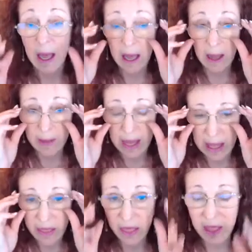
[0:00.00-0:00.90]

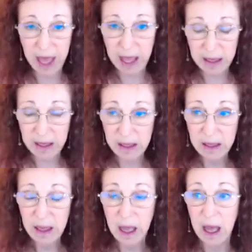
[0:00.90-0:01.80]
And then
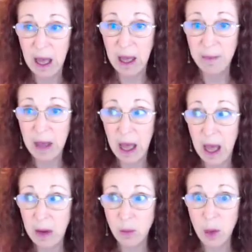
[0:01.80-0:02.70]

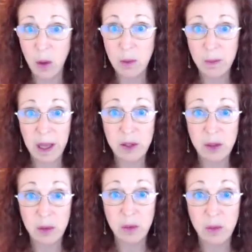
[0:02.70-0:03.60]
I wrote my
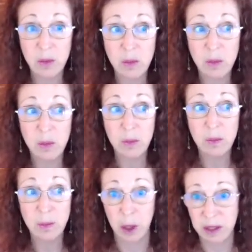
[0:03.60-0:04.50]
2
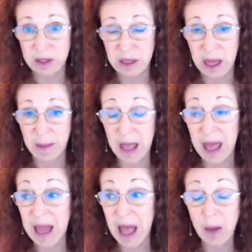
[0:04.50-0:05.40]
books. And
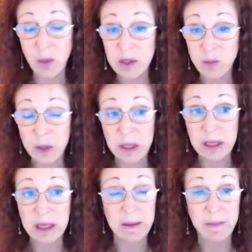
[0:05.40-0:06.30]

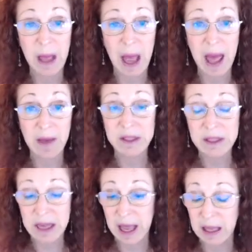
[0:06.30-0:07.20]
I have to
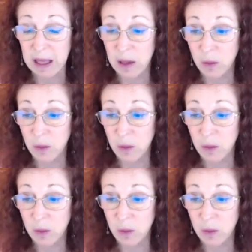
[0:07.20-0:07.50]
say